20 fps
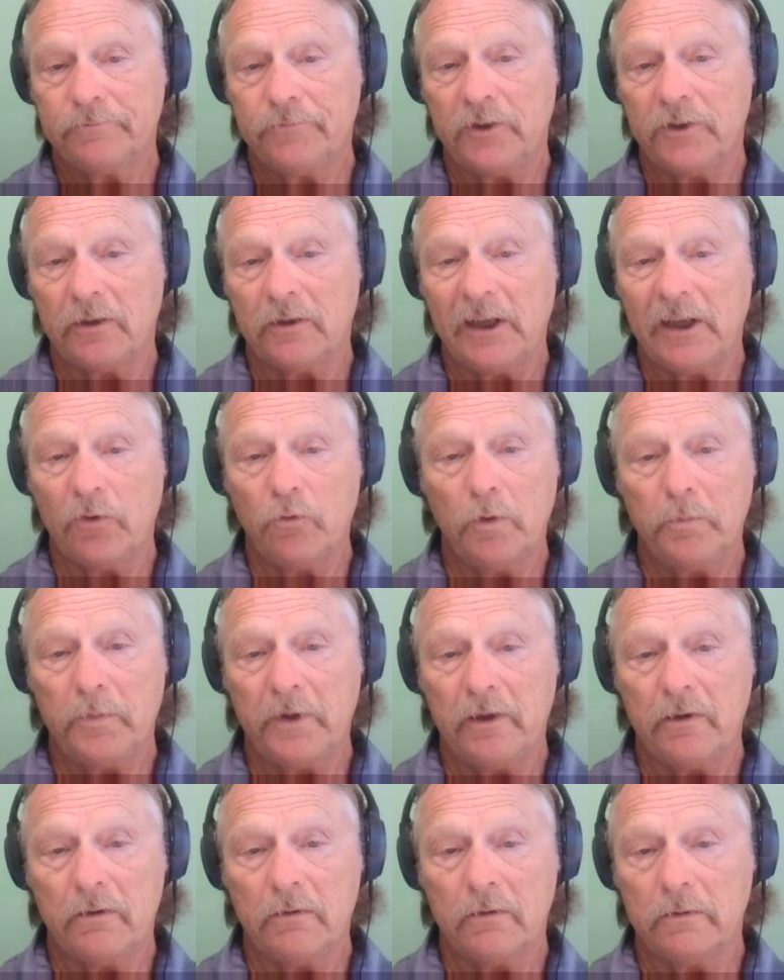They would
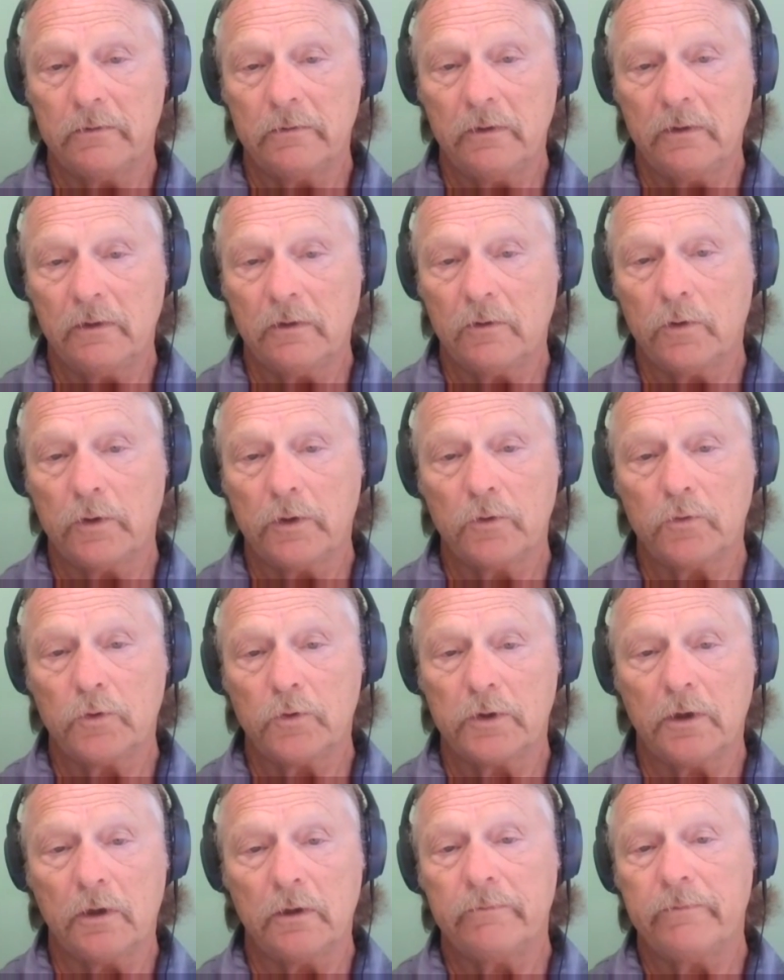be your quote
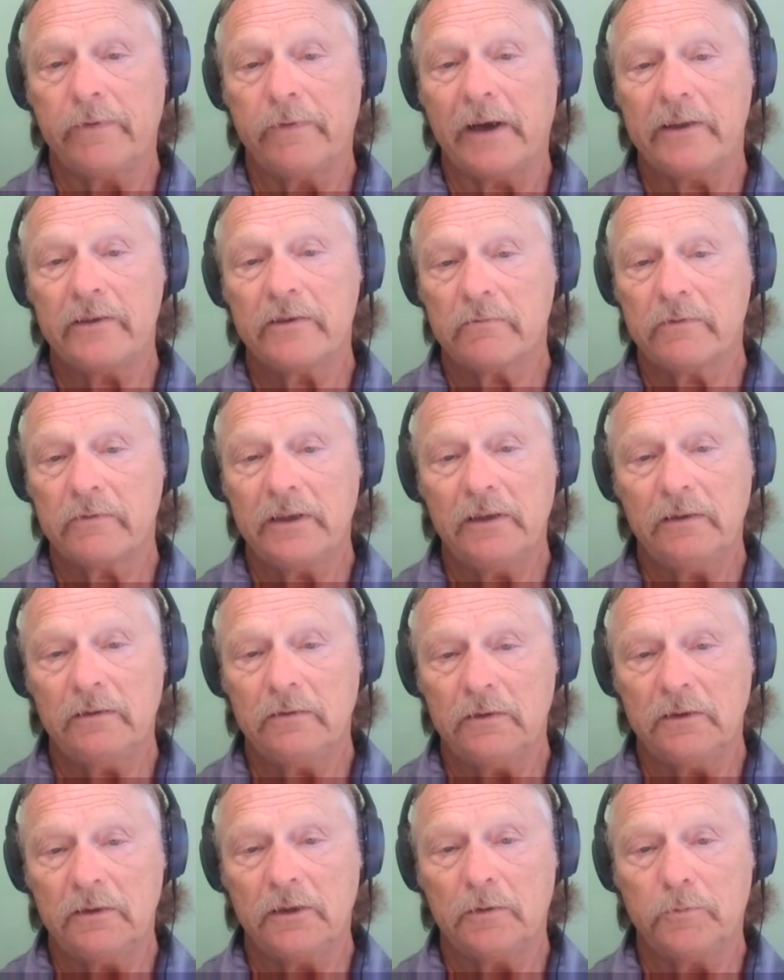unquote advisory,
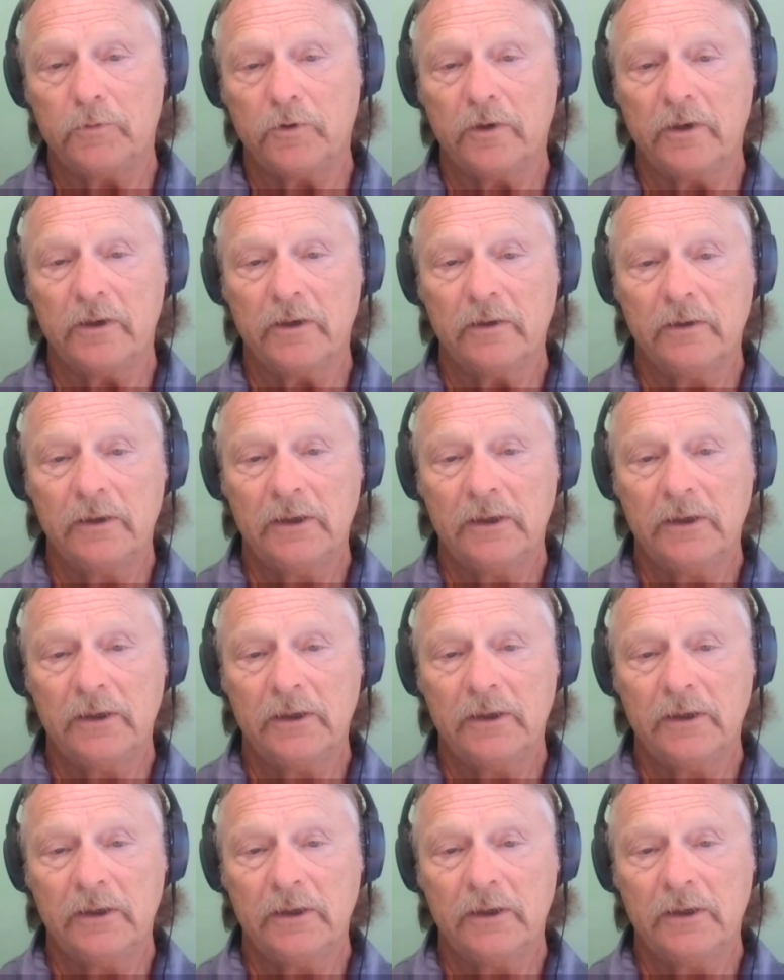board.